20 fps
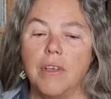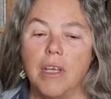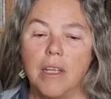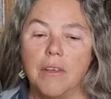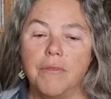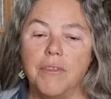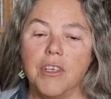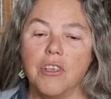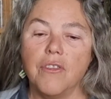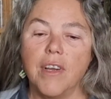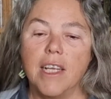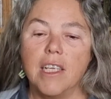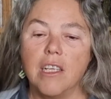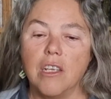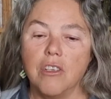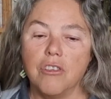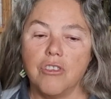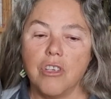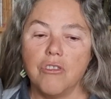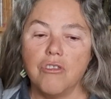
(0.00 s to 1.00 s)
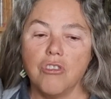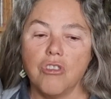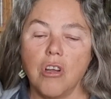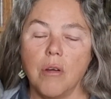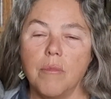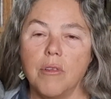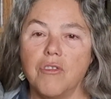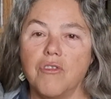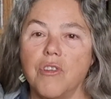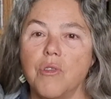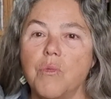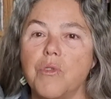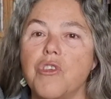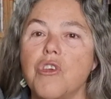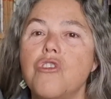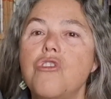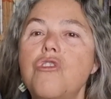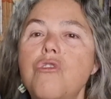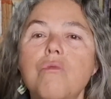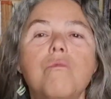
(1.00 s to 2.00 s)
invigorating social commentary with
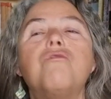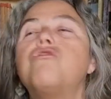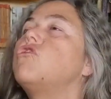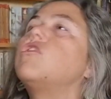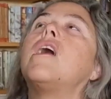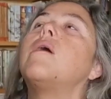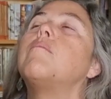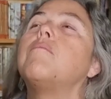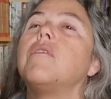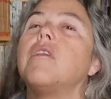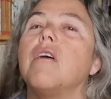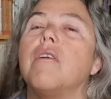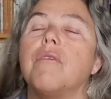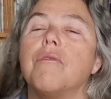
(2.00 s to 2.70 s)
a huge number